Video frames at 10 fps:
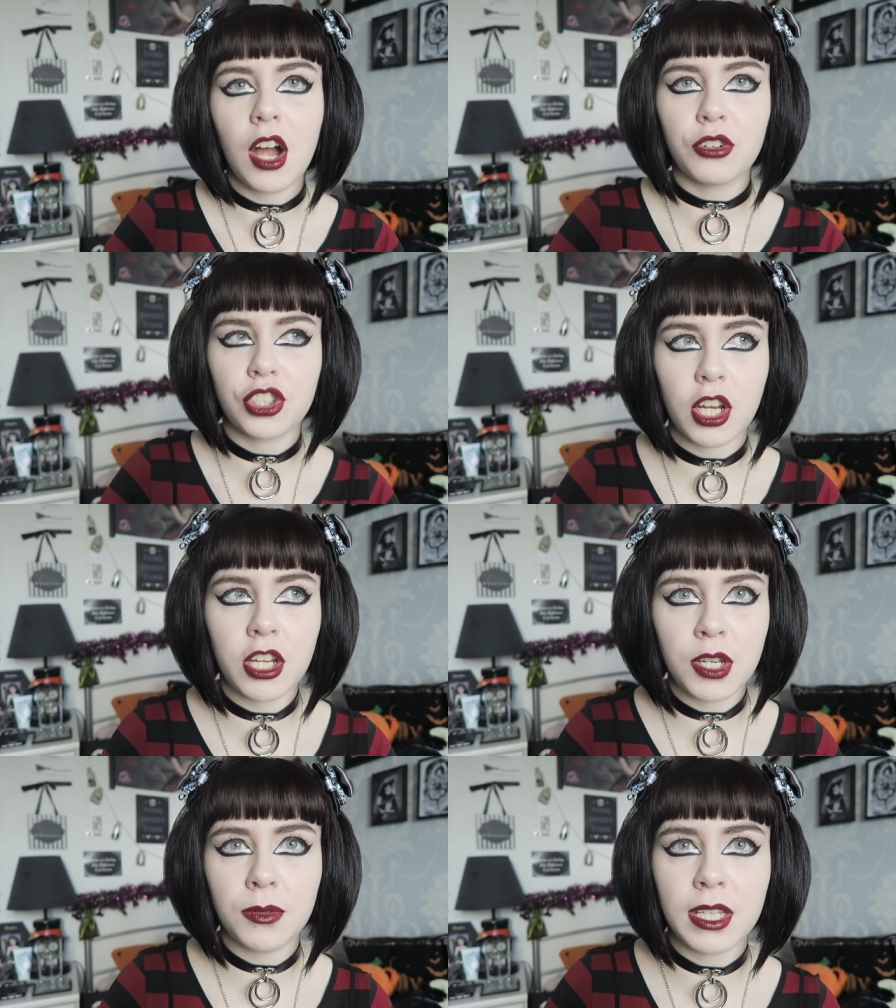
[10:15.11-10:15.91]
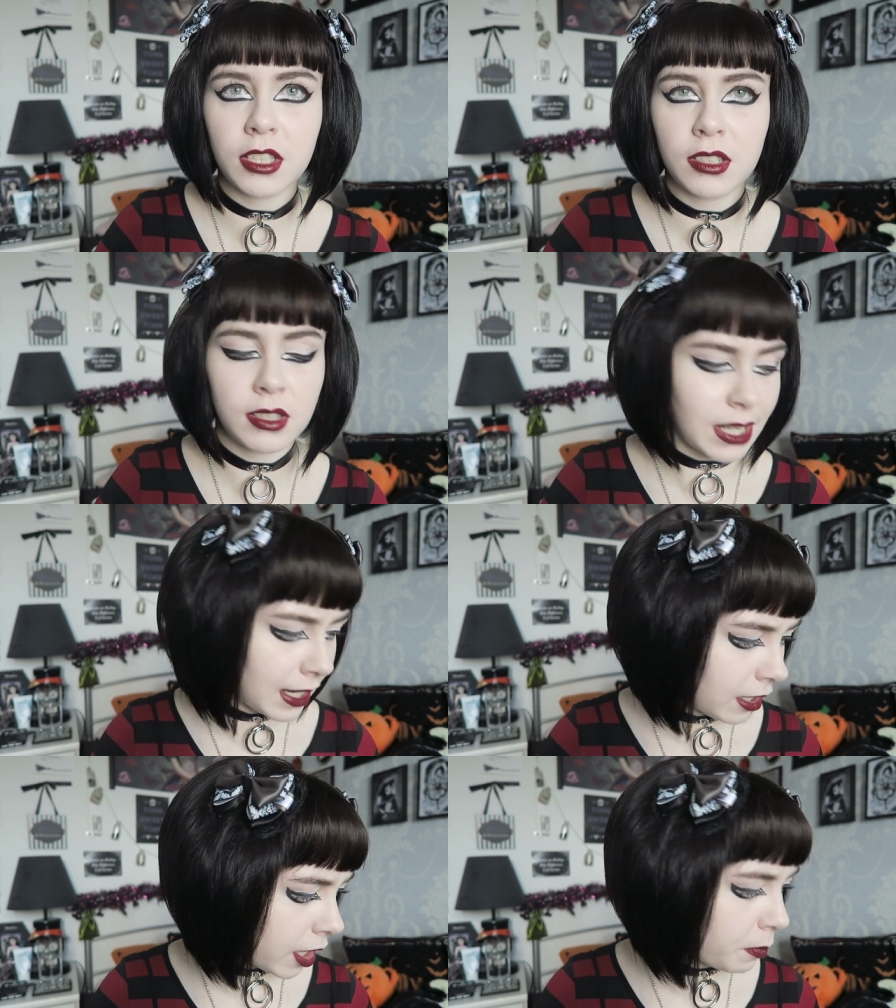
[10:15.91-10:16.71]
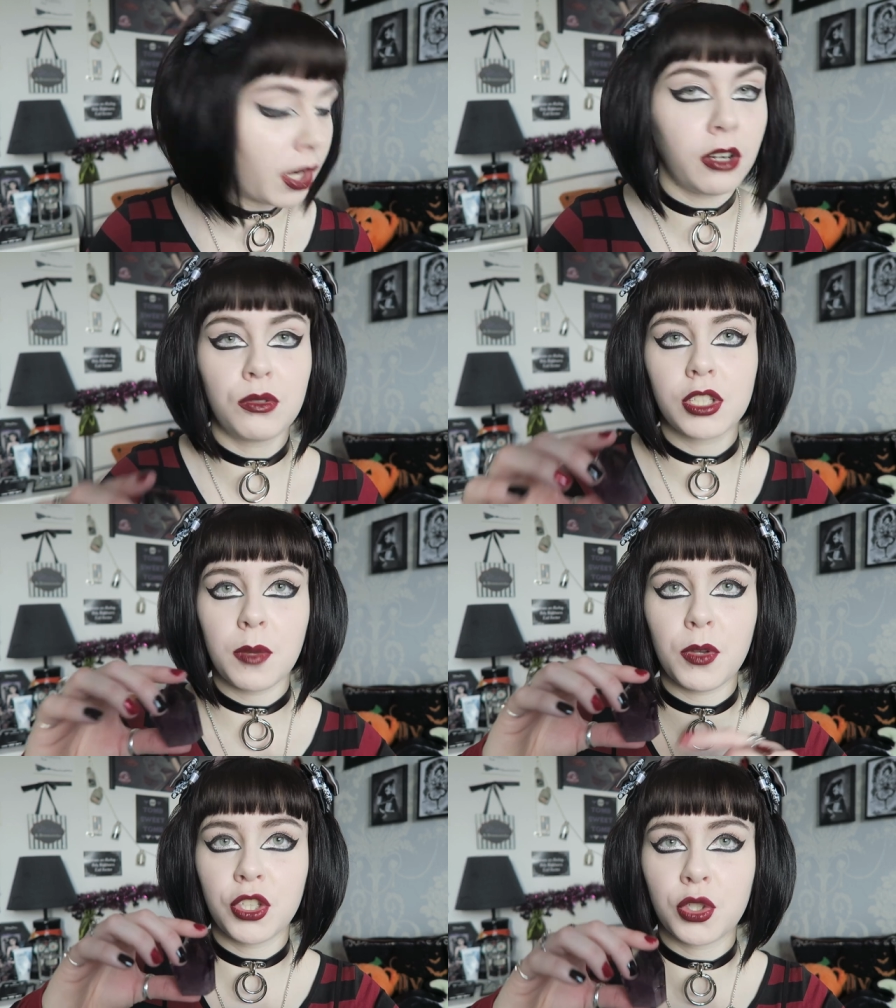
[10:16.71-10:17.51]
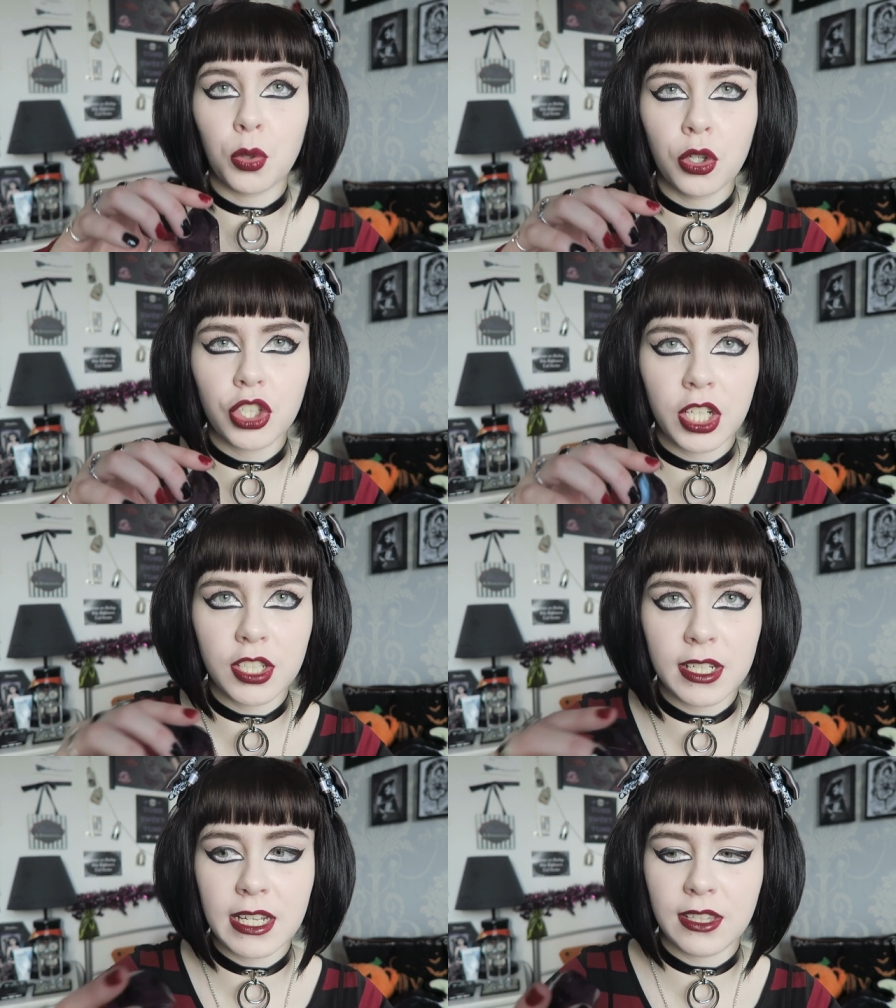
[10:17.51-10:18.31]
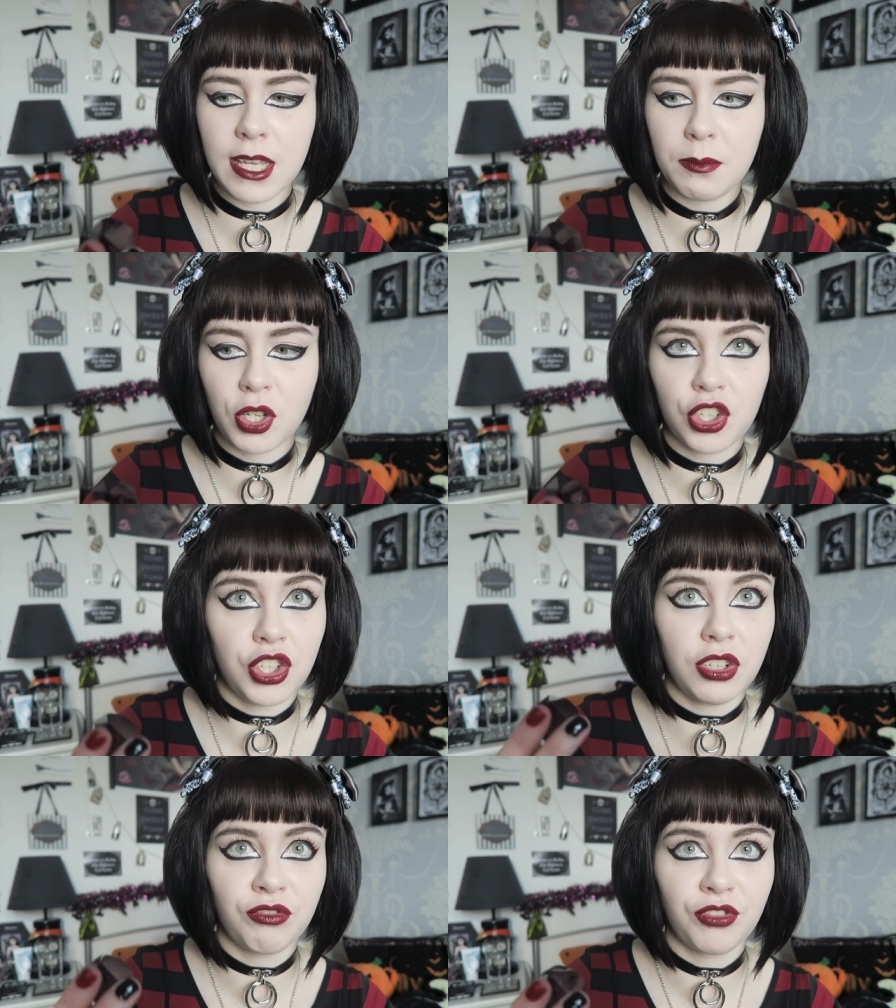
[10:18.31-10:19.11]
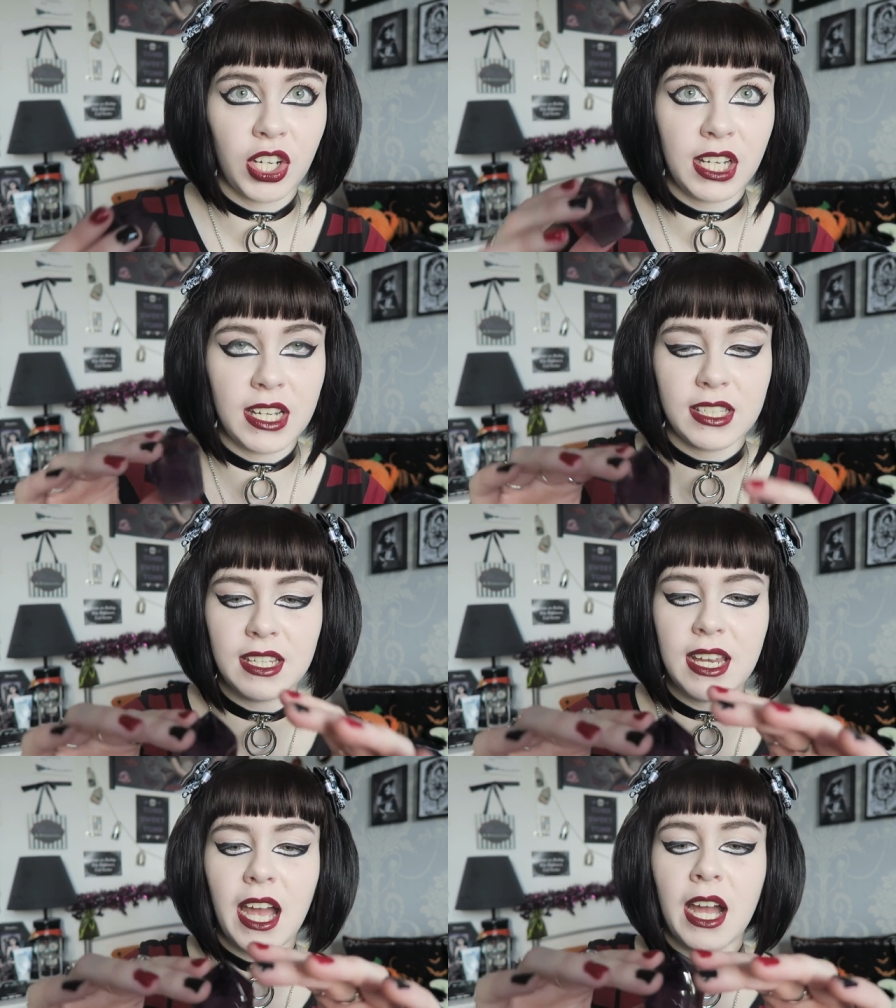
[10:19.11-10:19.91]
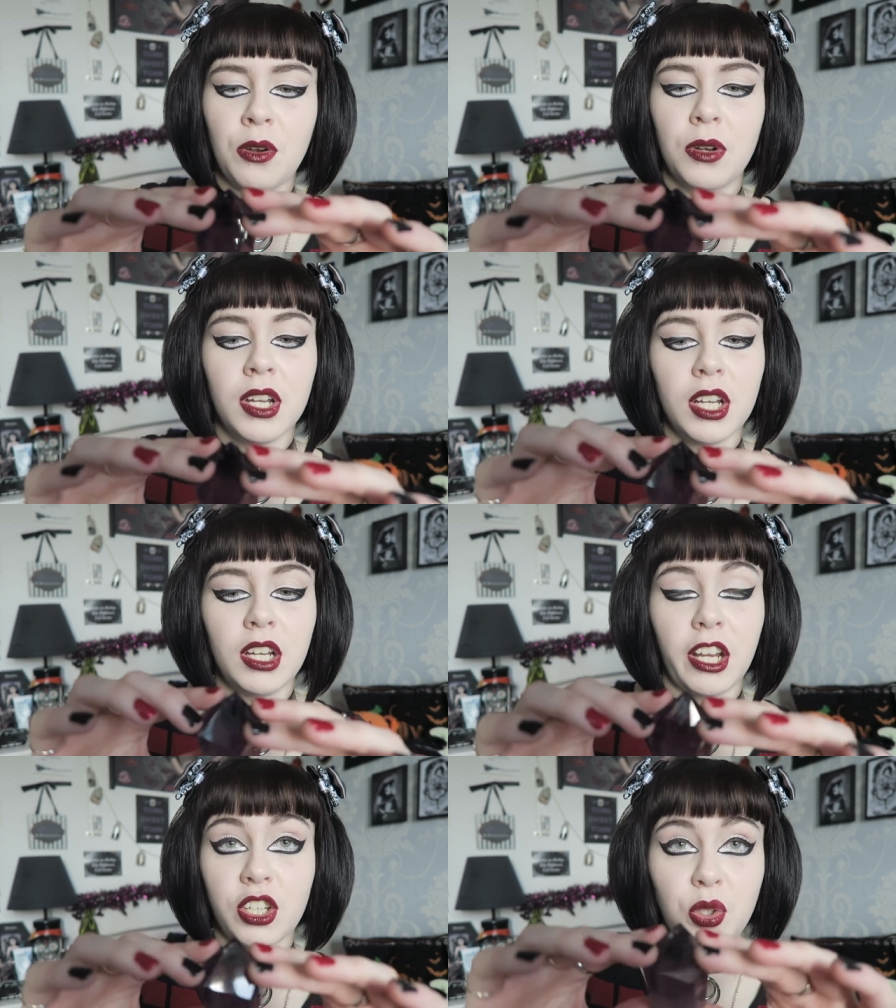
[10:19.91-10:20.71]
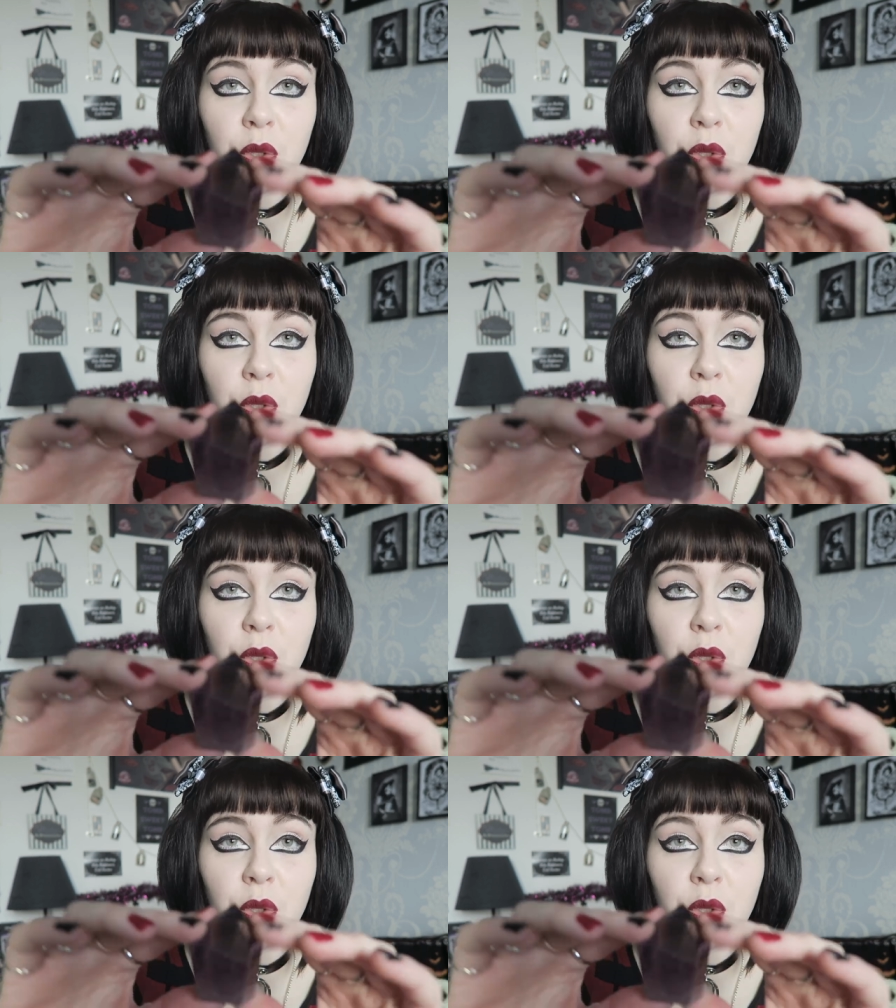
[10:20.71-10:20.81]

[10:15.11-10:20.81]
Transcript: I'll show you in the daylight, but I'll also put the torch underneath it because you can really see how like